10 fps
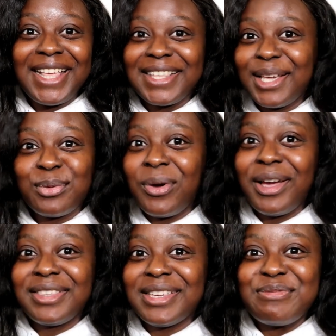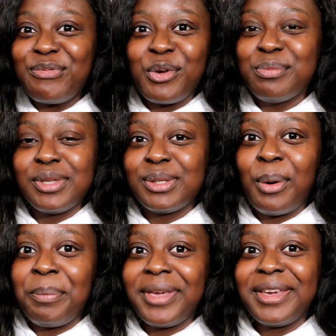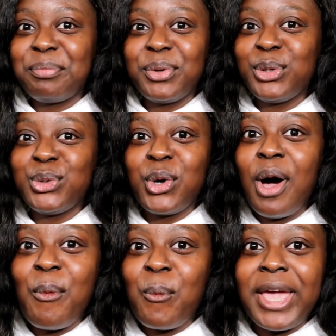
Like that's why I didn't film the topic because you can't